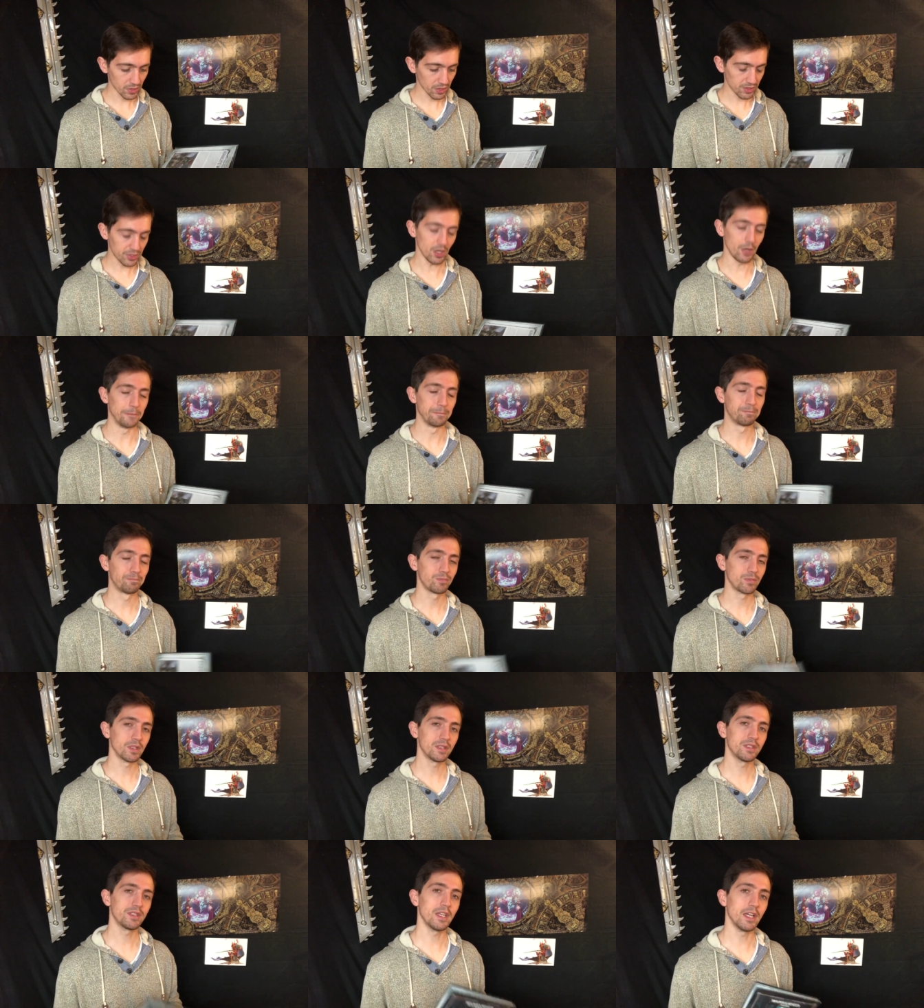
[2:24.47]
So,
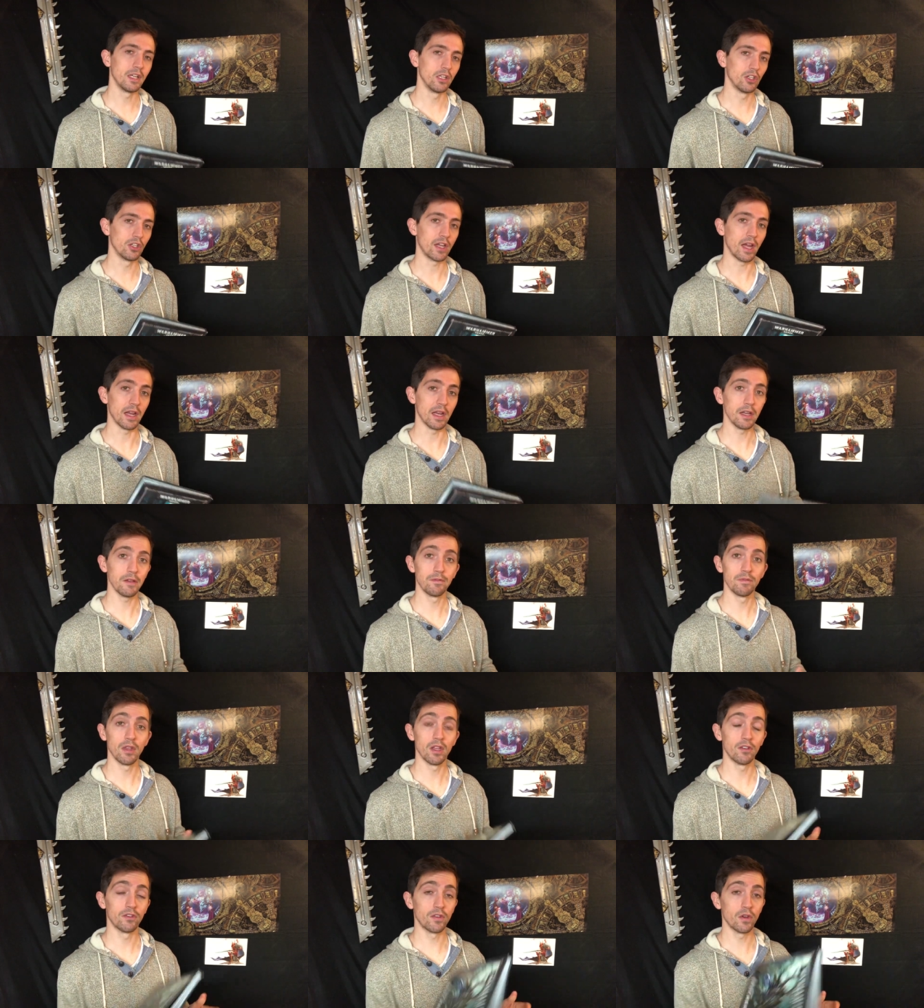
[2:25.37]
let's take a look at it.
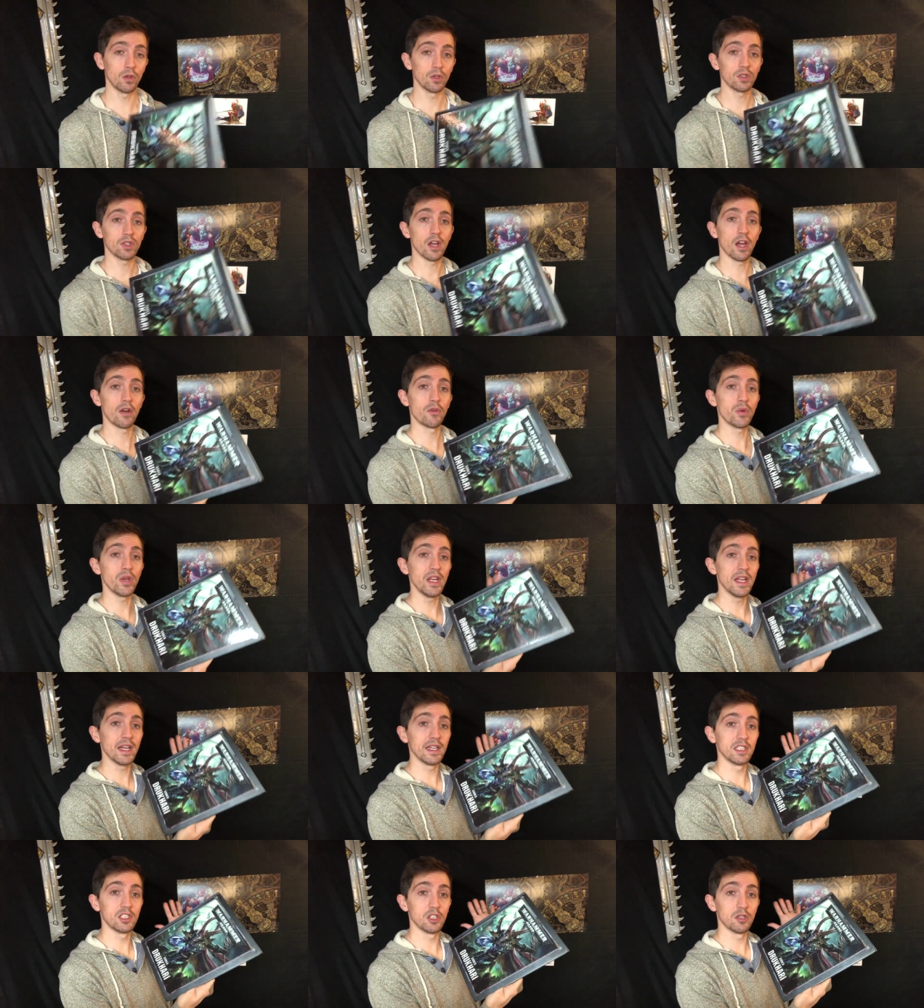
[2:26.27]
Of course, I
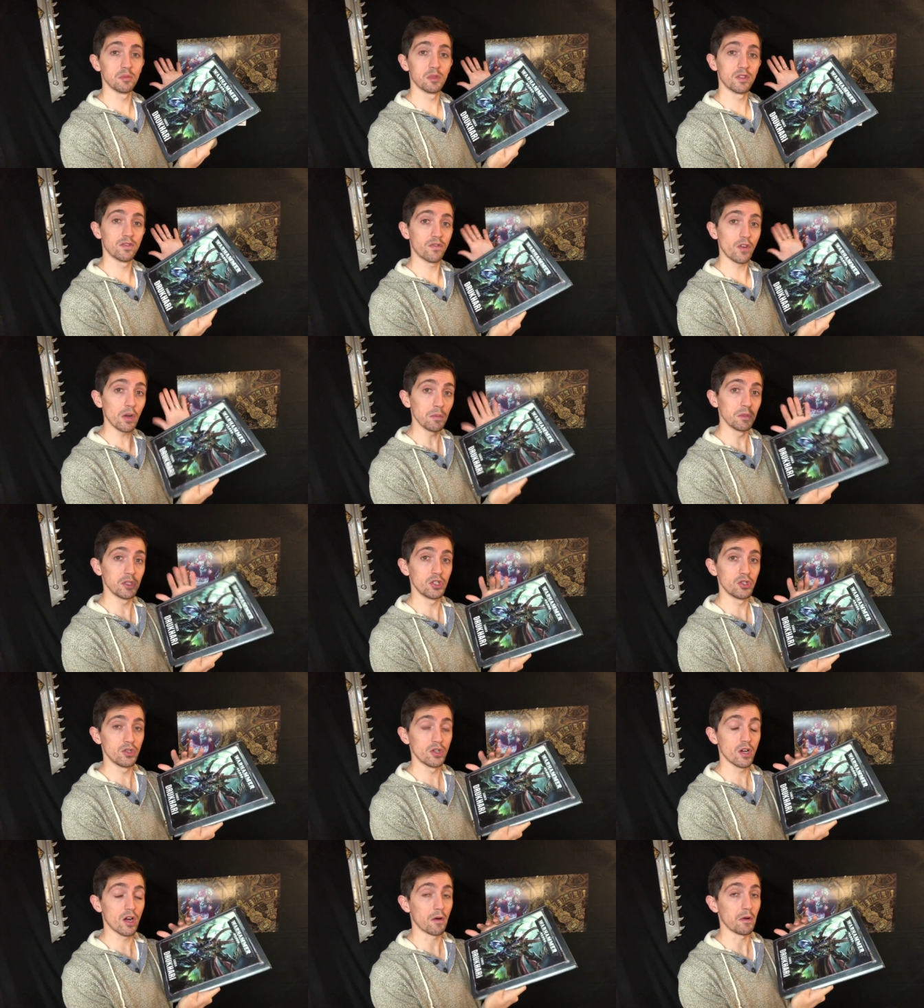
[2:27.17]
read excerpts from the
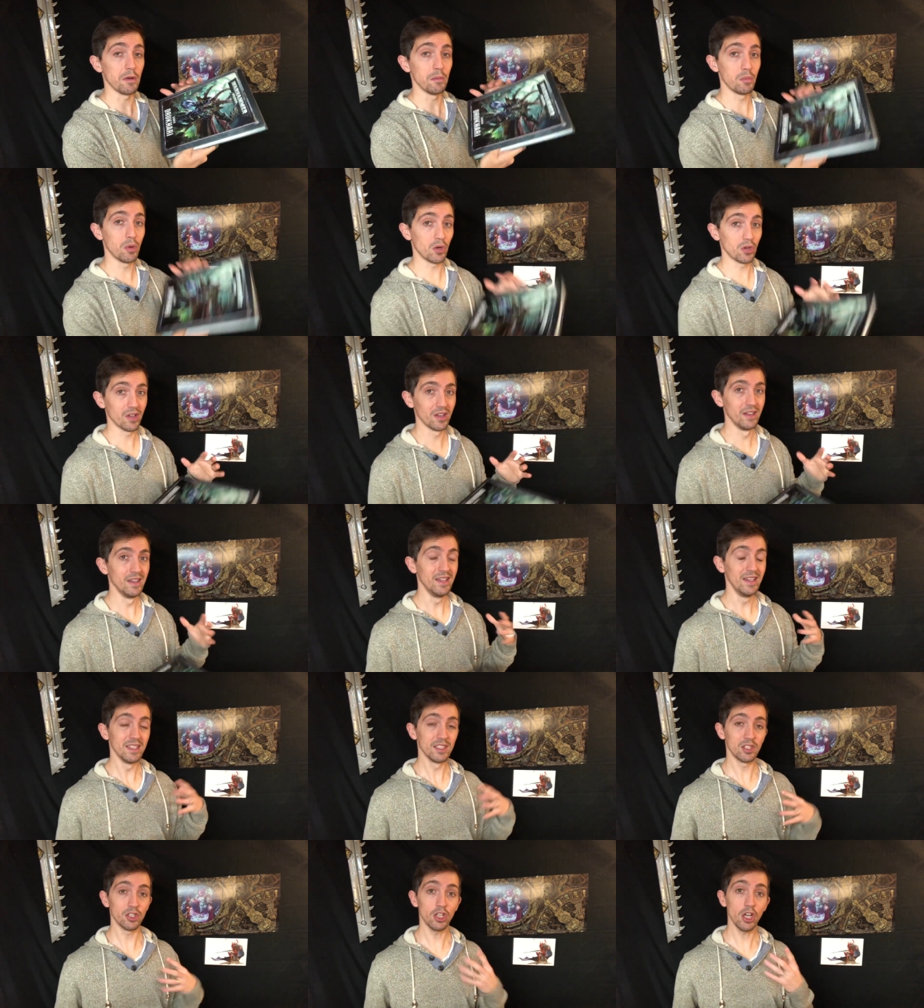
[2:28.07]
Drukhari book,
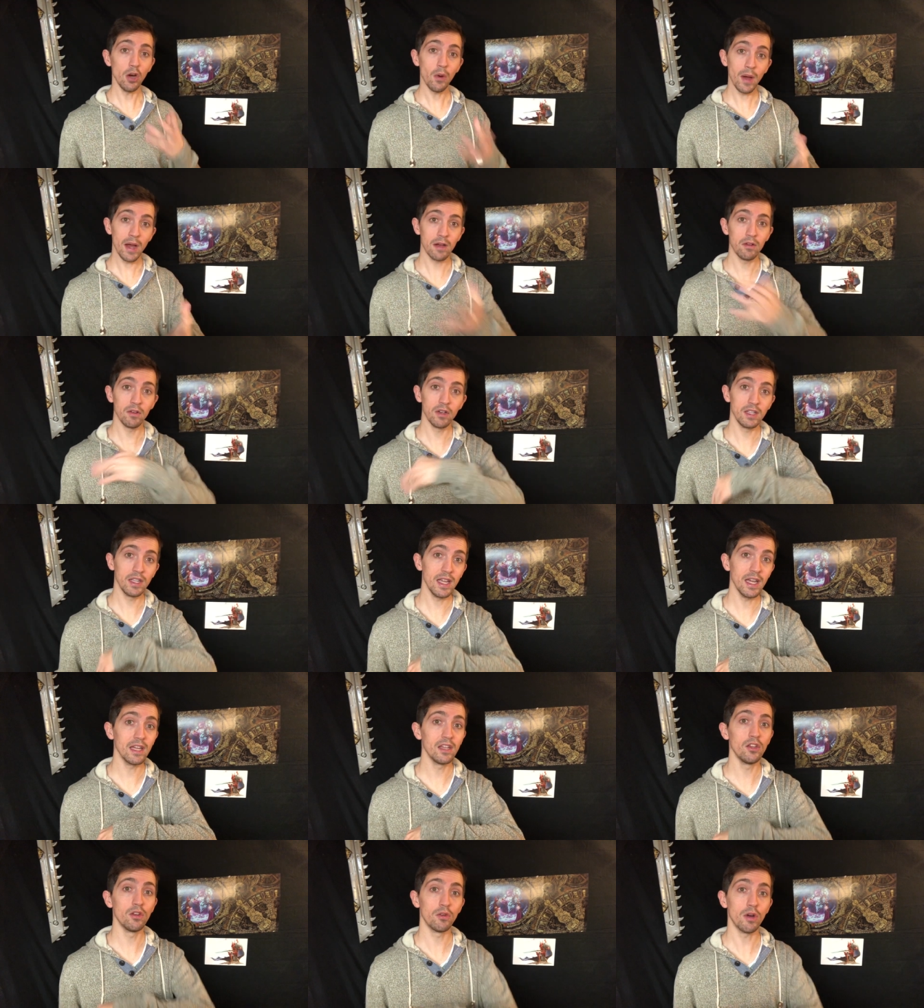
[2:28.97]
so go out and
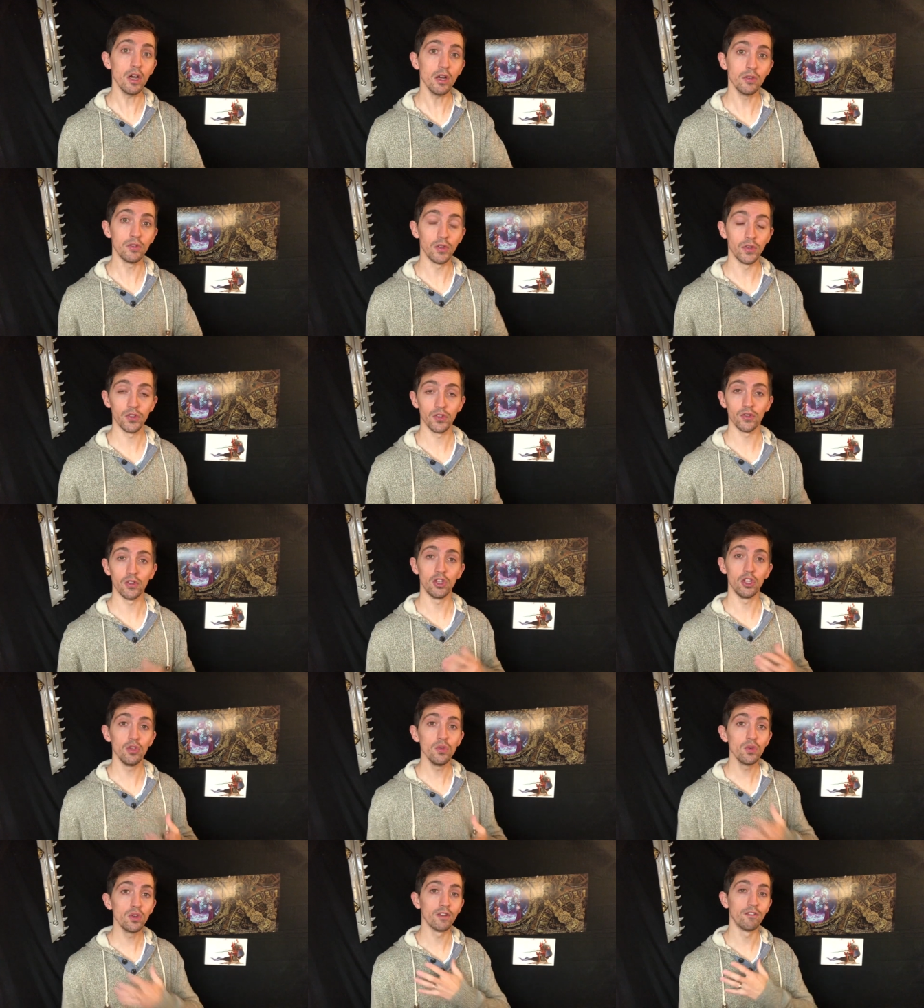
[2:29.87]
get your own so that
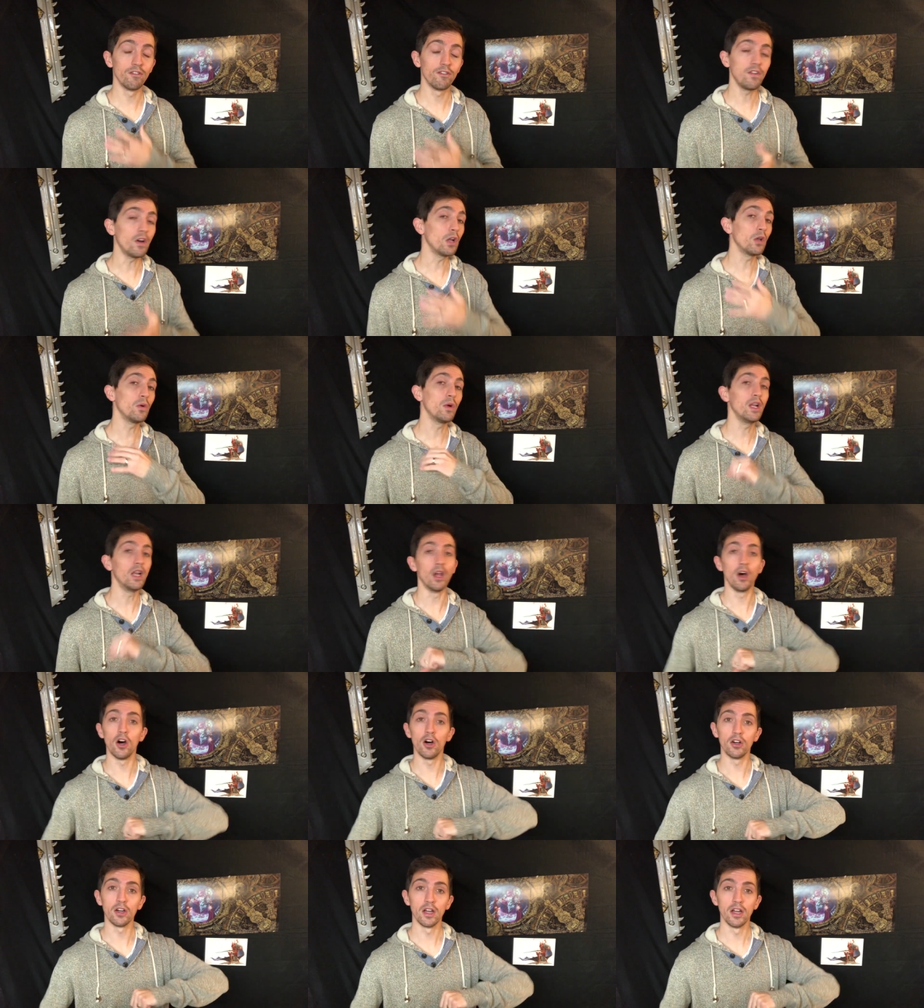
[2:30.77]
you can follow
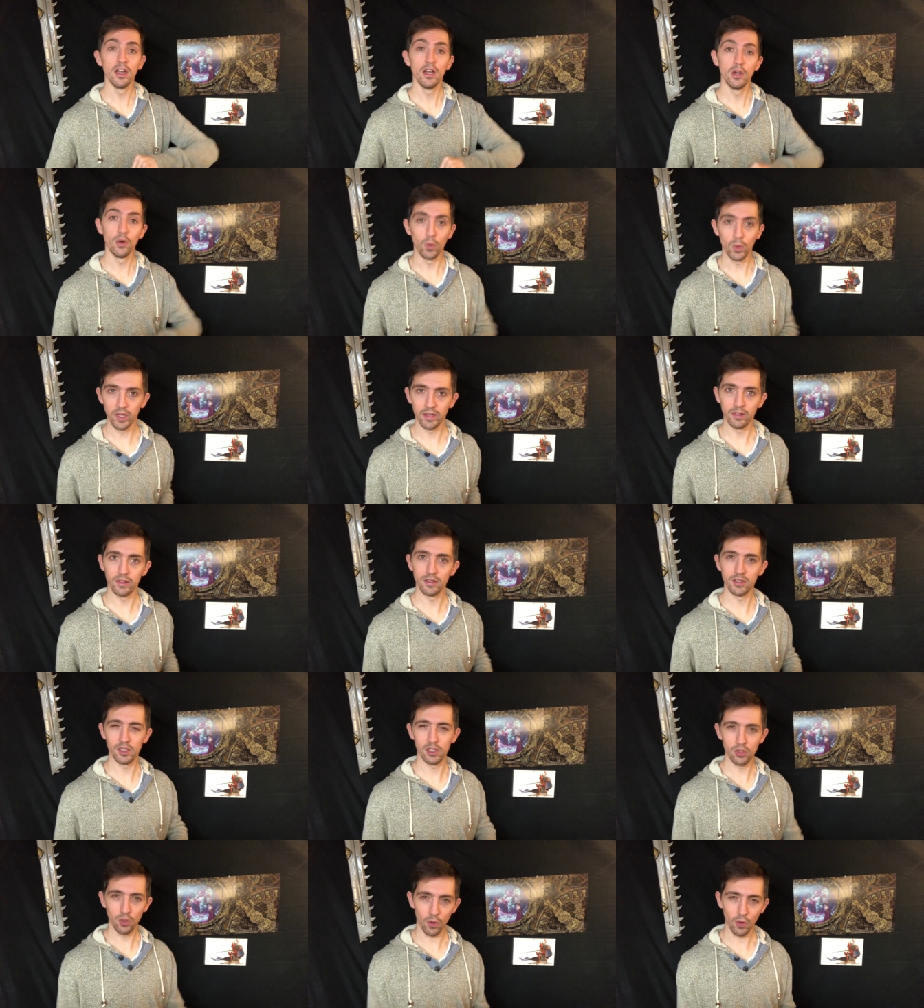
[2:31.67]
along with
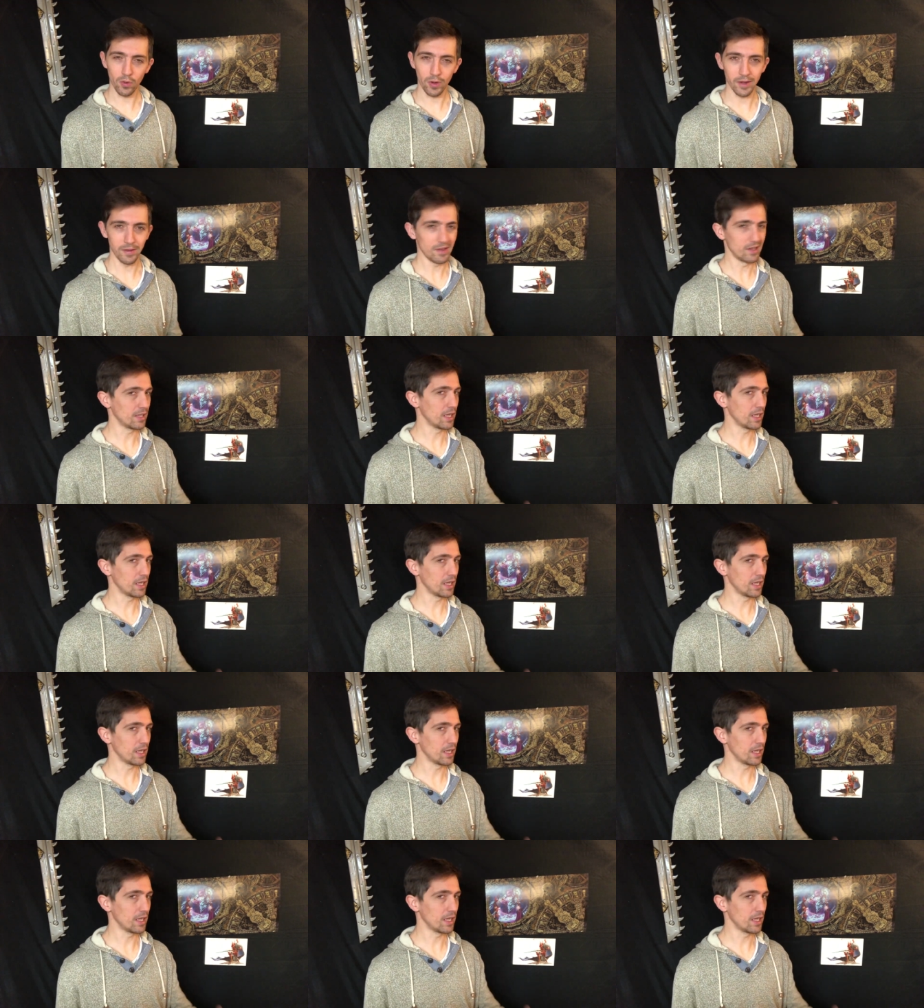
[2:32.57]
the story.